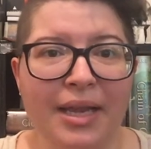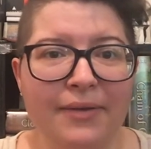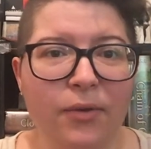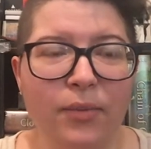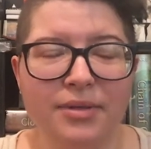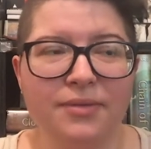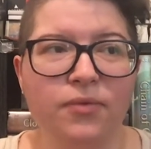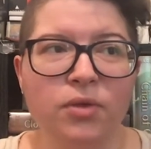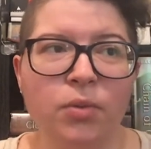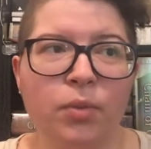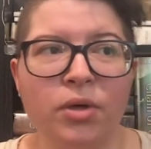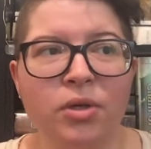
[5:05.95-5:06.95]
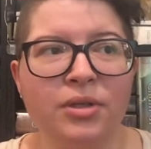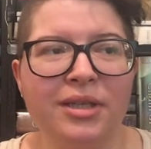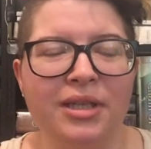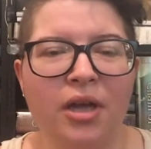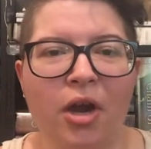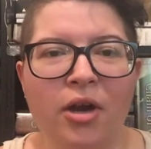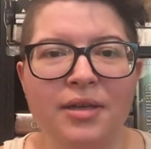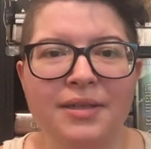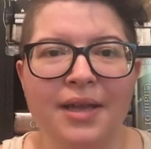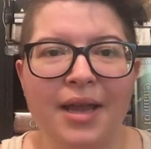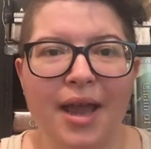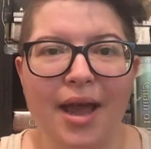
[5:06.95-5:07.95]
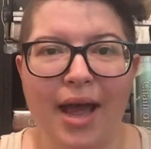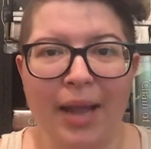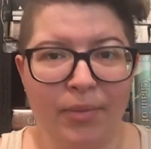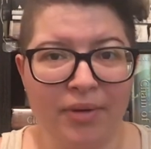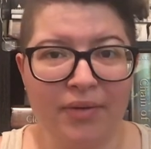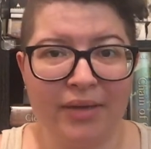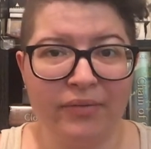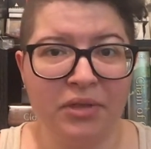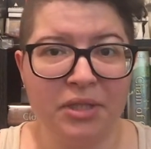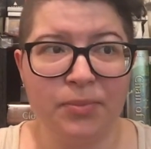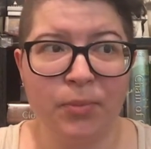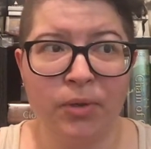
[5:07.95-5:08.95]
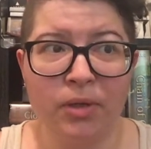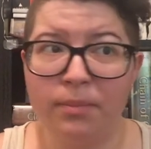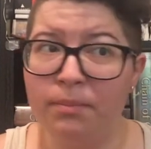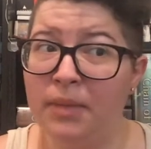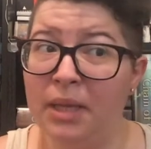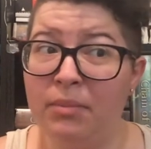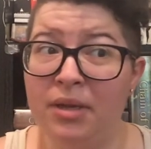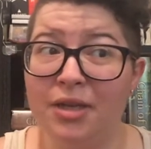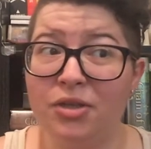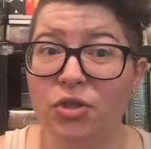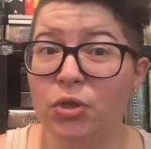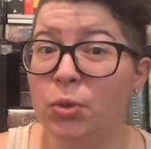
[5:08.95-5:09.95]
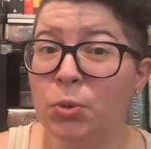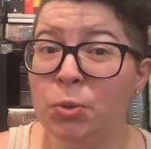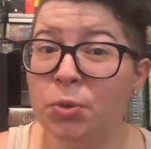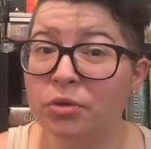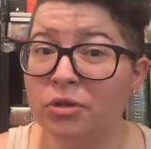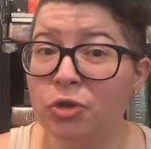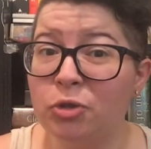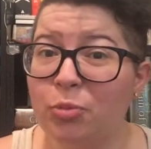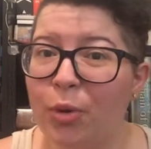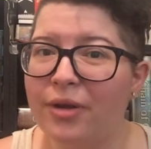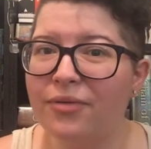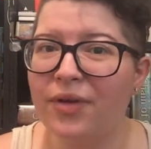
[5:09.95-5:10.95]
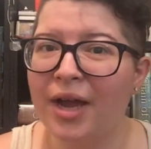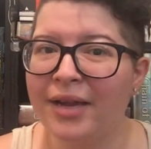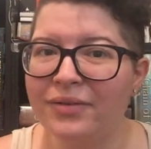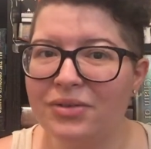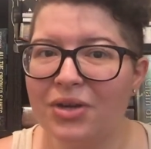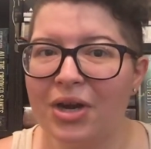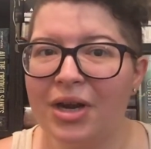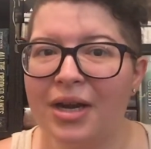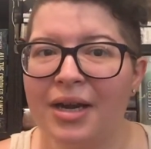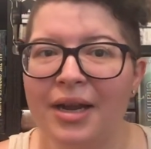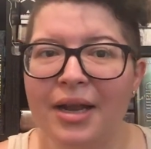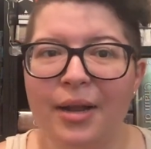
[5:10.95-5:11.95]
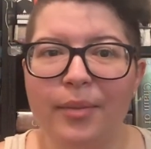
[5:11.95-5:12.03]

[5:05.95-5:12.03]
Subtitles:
If it wasn't for the world and the art, I would have given this book maybe a 2 or 2.5 star,